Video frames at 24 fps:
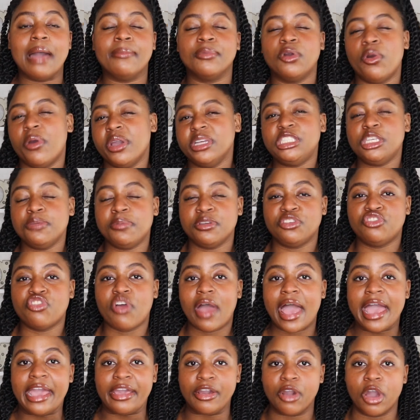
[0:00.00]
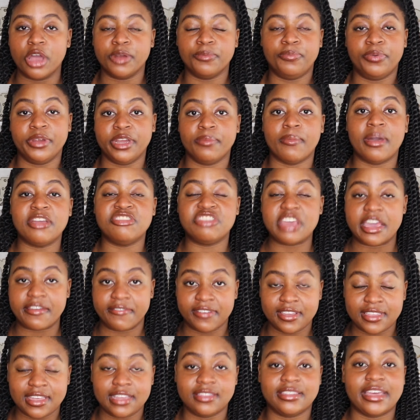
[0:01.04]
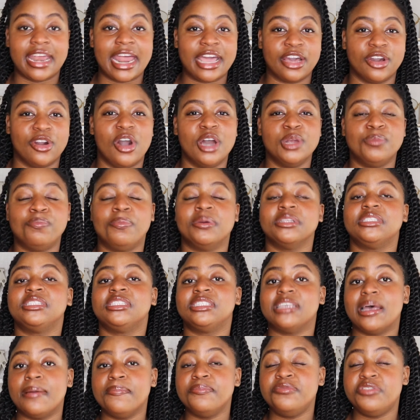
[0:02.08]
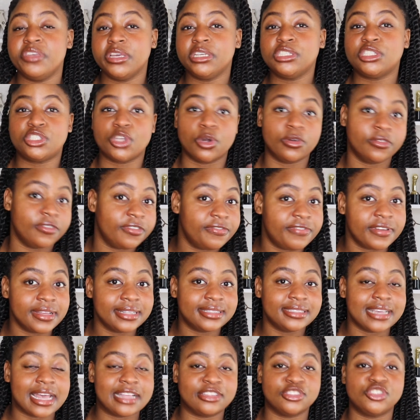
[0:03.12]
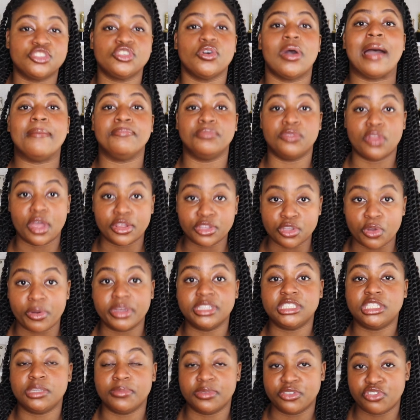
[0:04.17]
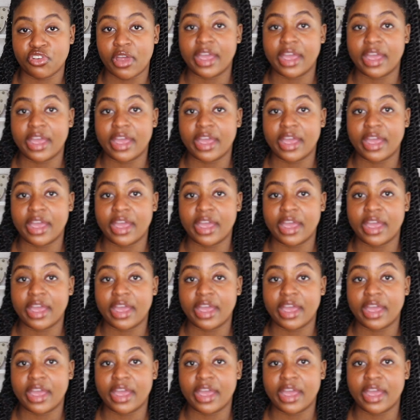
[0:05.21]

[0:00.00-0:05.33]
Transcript: I'm going to be trying on pretty much everything that I got but some things don't fit and so I'm not going to be